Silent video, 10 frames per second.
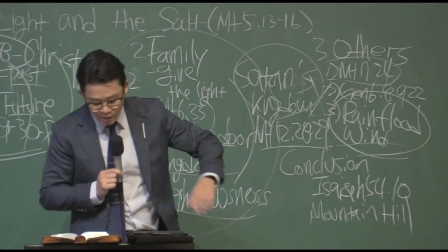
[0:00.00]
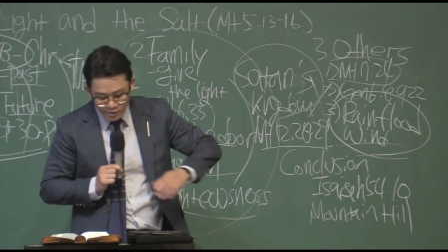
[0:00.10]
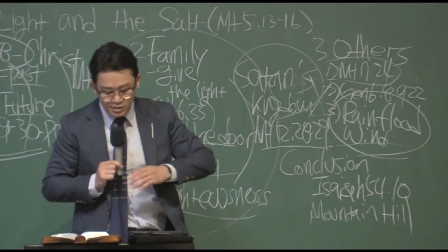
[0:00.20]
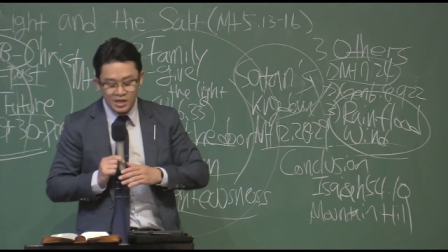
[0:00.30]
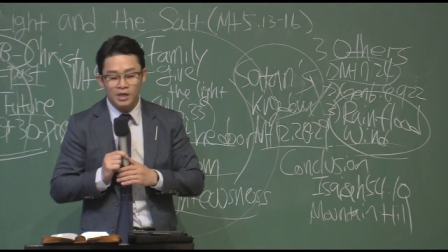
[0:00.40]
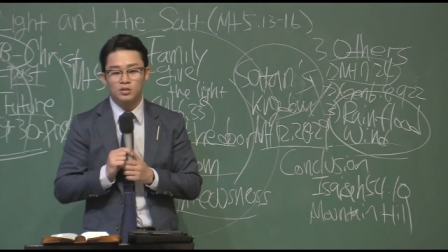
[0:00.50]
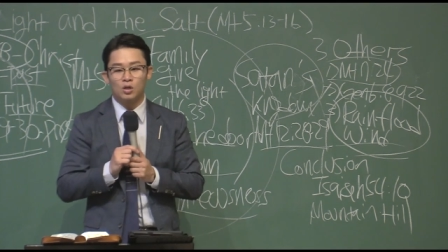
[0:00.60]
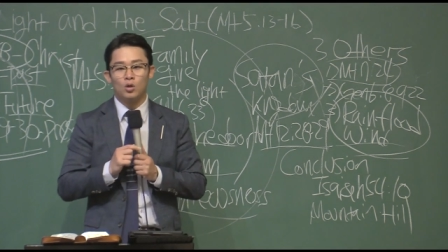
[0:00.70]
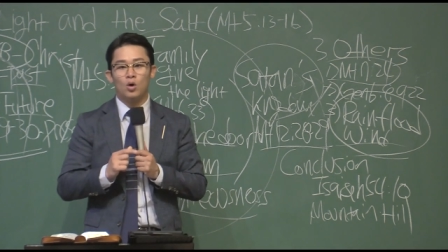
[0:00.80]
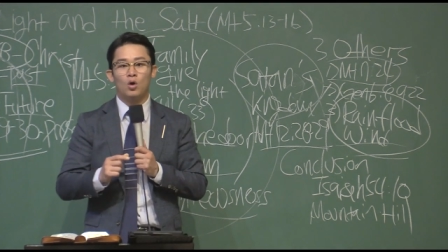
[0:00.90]
says the
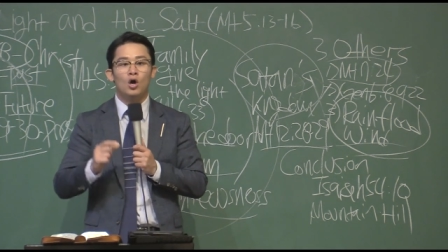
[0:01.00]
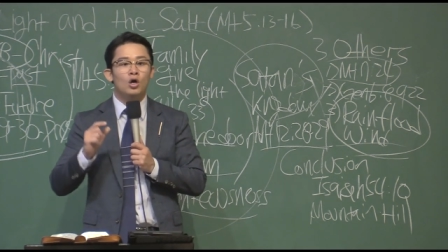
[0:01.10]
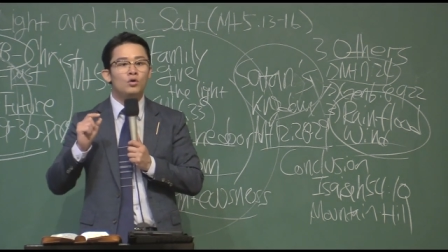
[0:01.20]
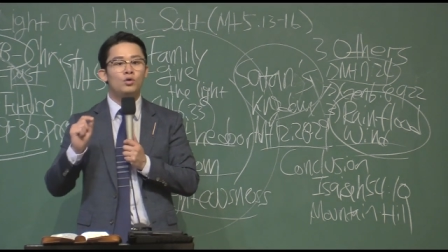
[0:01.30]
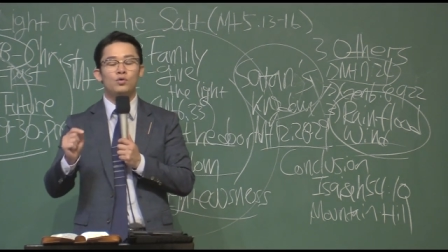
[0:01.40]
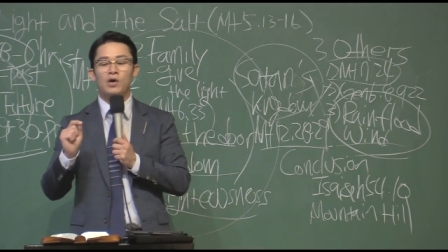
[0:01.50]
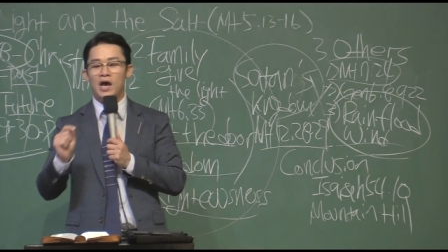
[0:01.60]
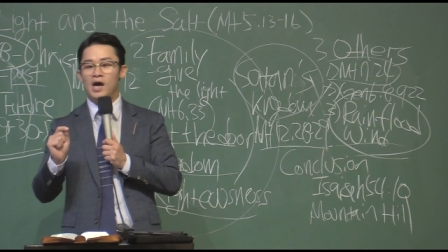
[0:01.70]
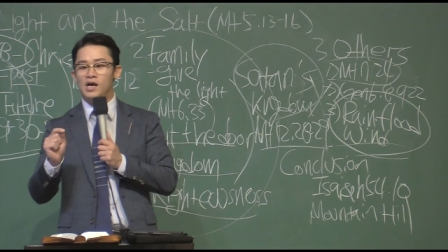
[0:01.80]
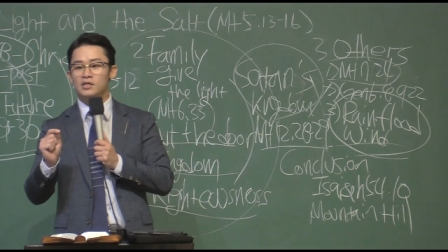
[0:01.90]
Lord, who
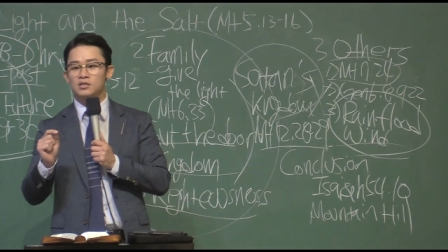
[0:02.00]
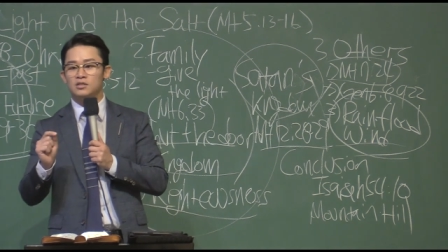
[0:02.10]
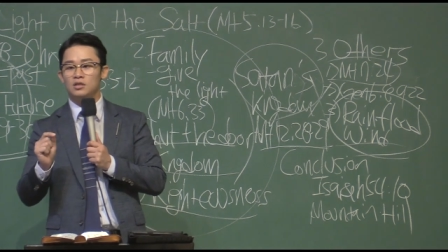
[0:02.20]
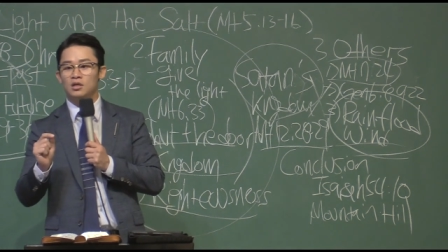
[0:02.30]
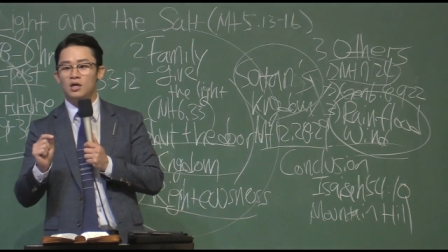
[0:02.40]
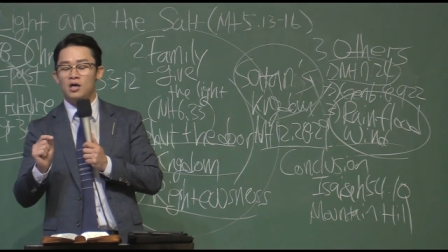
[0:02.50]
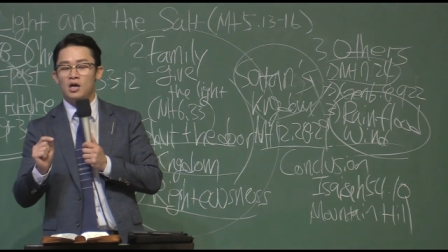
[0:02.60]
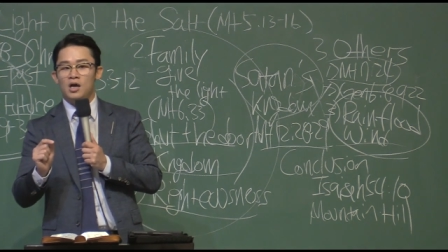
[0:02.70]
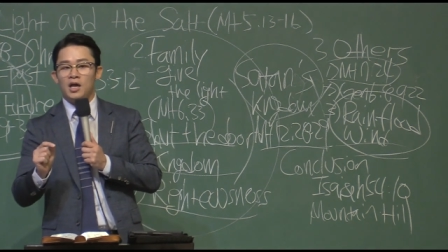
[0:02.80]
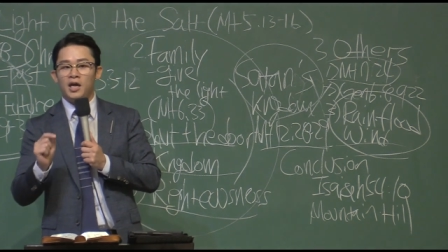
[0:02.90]
has.
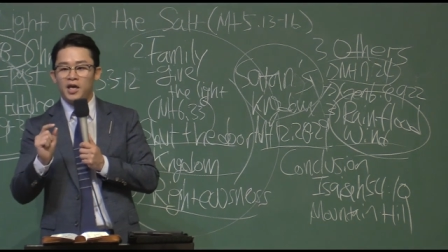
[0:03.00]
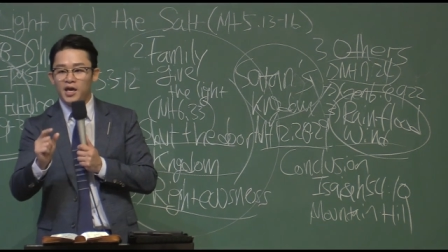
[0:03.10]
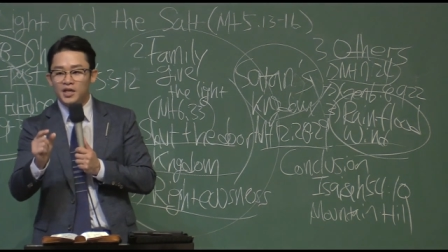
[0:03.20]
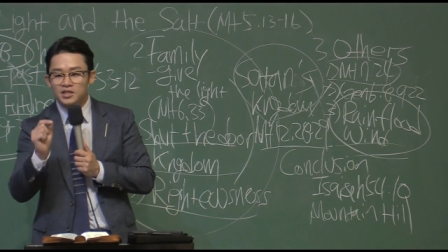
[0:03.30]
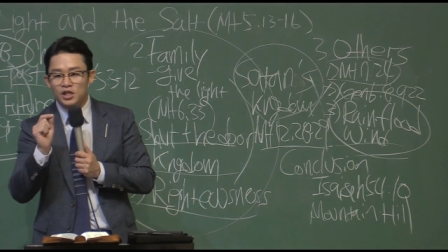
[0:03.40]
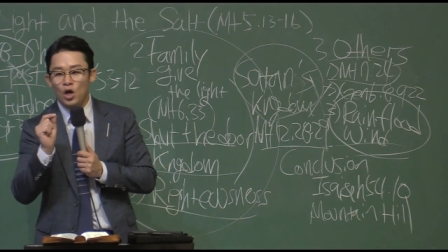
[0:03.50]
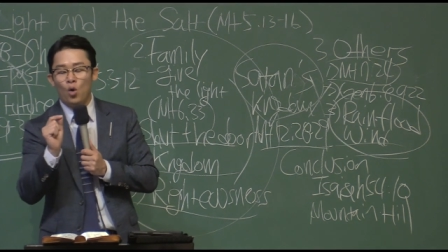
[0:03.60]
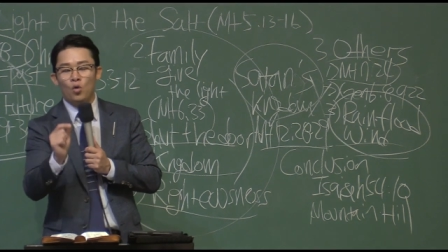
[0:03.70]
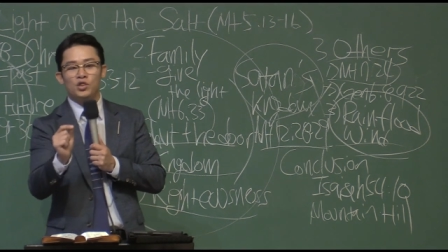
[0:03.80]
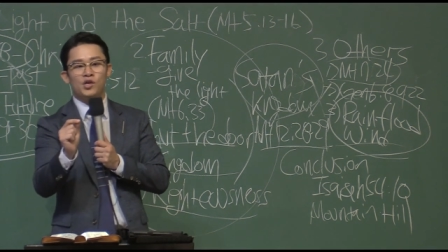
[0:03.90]
He's the
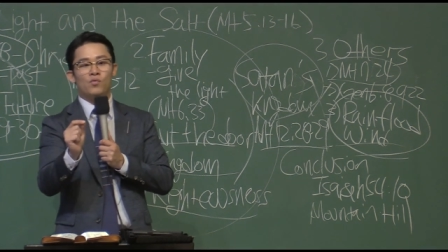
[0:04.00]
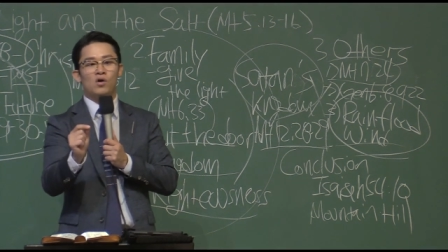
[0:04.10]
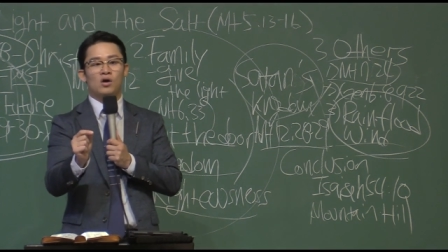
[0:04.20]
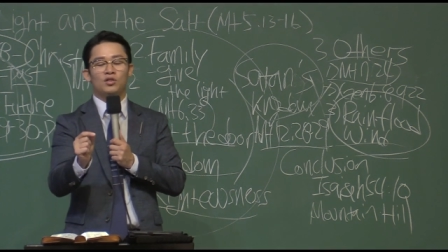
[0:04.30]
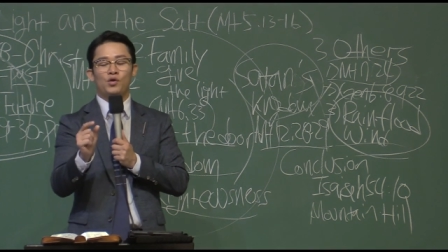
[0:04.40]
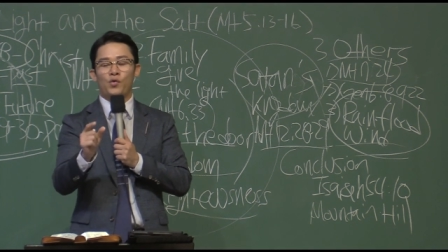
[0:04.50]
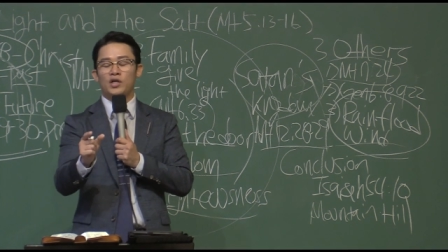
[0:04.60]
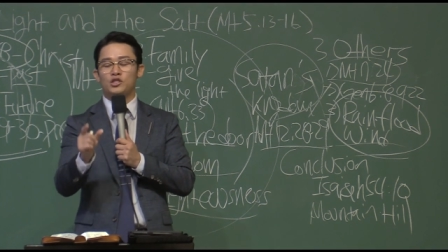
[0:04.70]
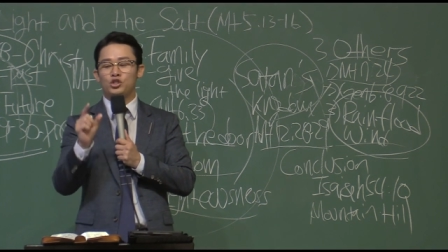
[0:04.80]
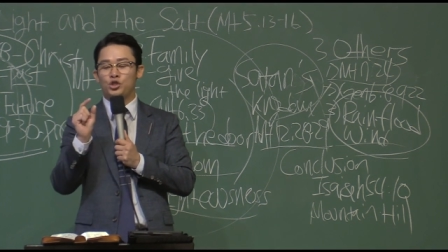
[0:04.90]
only one who
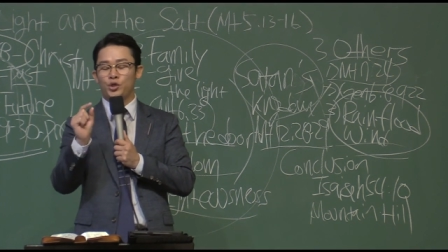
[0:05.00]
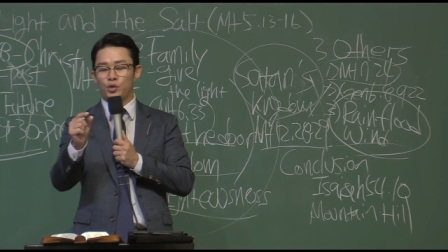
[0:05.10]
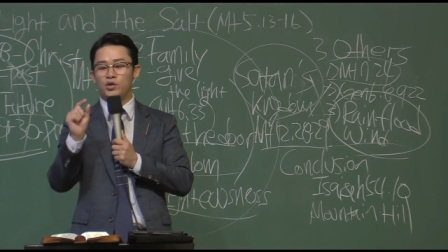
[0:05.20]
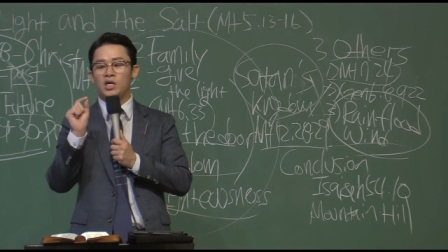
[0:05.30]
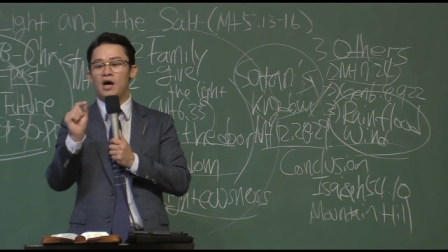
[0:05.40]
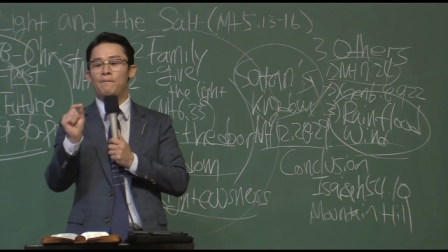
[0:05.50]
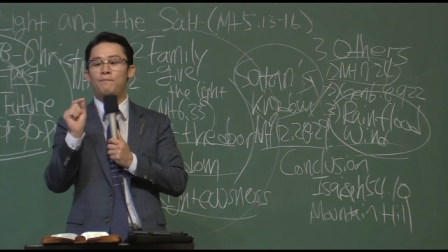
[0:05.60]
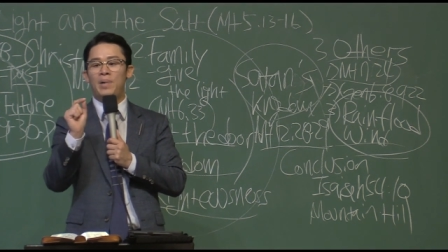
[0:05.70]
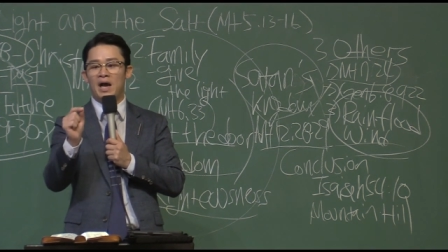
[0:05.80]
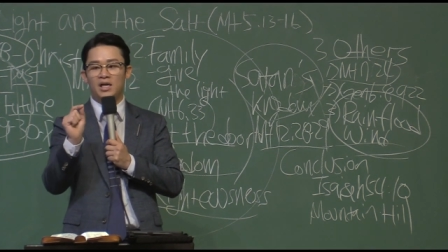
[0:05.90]
has true
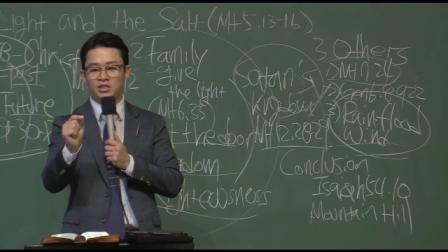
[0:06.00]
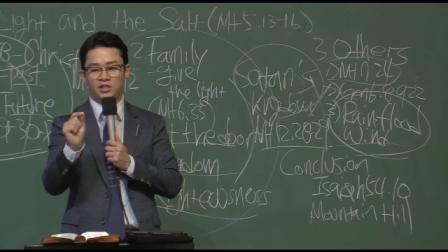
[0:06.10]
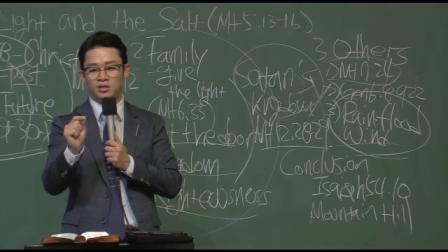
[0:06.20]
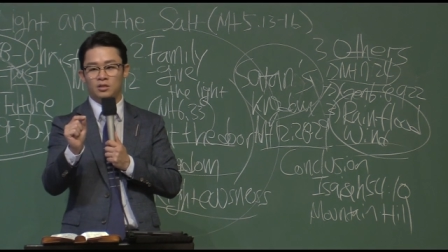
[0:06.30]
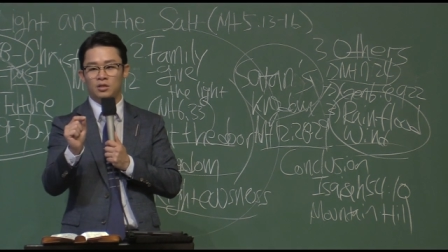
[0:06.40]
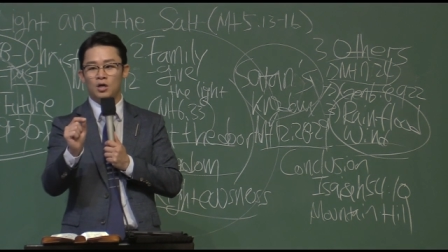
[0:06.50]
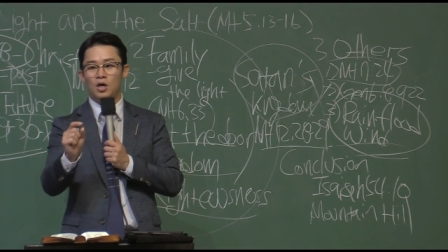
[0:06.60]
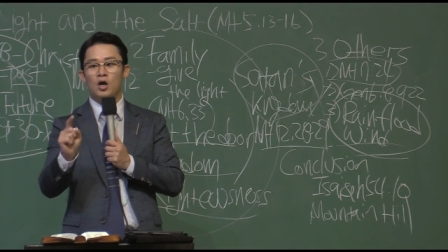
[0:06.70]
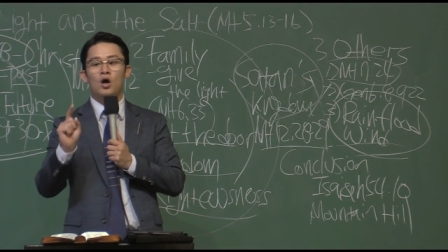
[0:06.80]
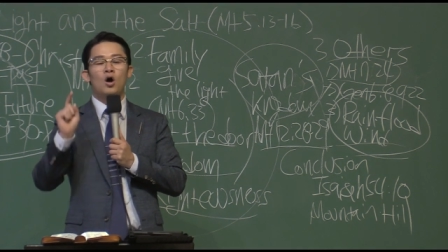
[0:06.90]
compassion
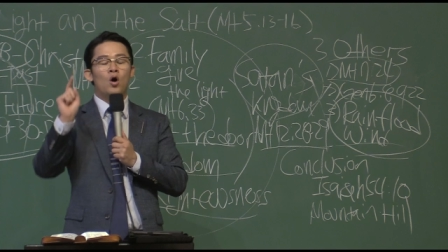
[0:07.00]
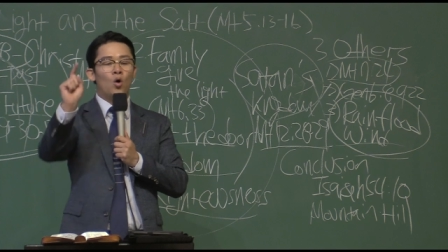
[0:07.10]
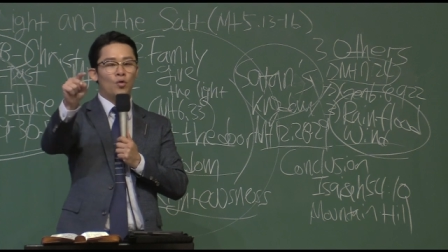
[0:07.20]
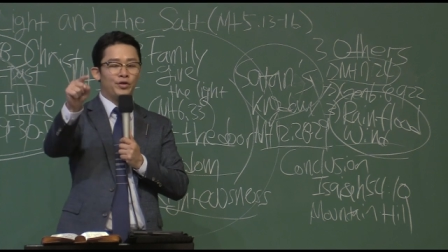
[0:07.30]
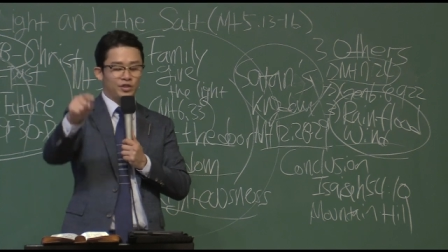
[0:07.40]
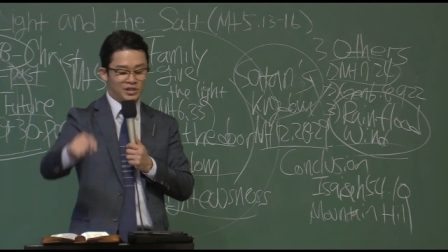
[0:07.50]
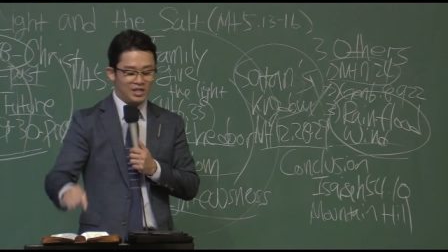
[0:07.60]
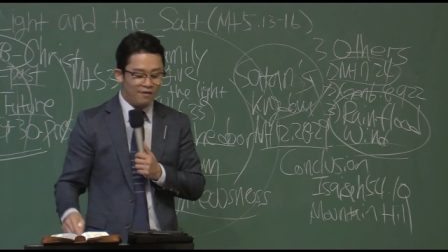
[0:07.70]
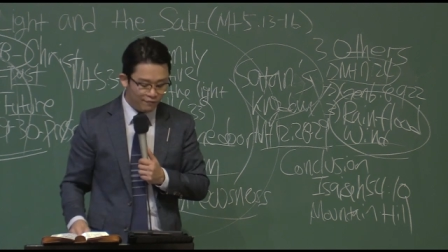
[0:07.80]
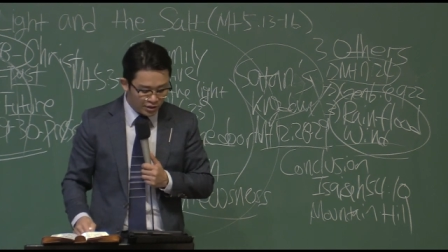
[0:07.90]
on you.
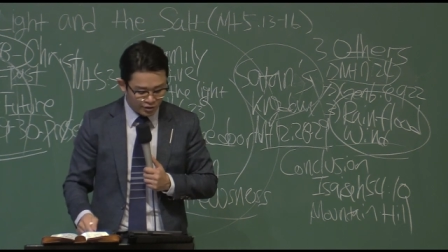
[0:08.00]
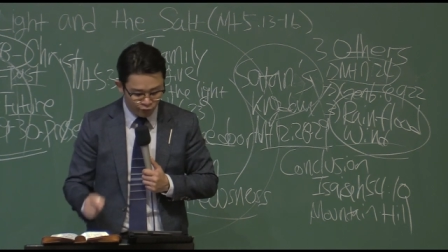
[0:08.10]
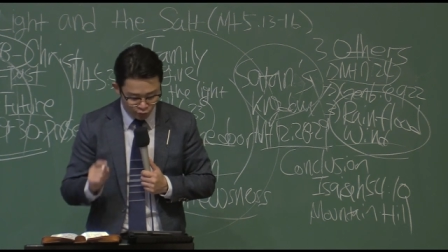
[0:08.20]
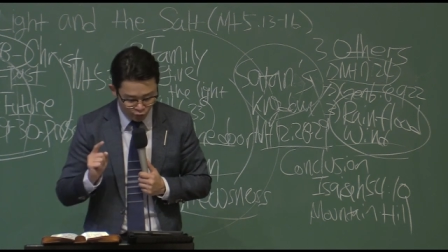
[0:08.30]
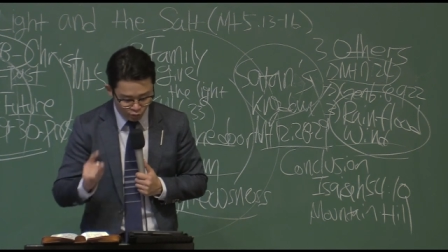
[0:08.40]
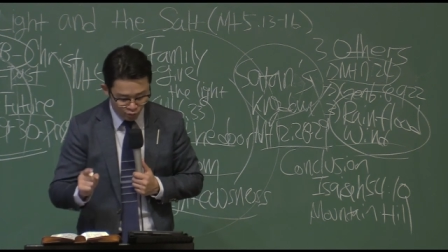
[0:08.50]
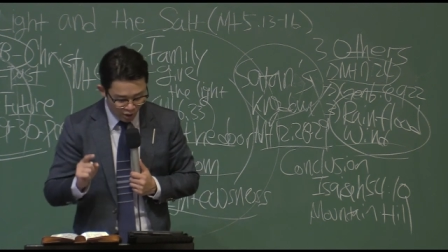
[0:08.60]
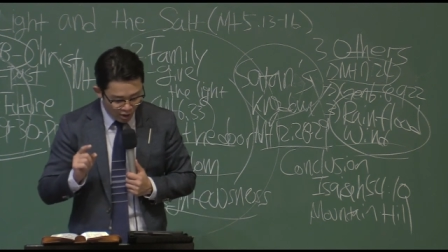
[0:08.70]
Steadfast, if you,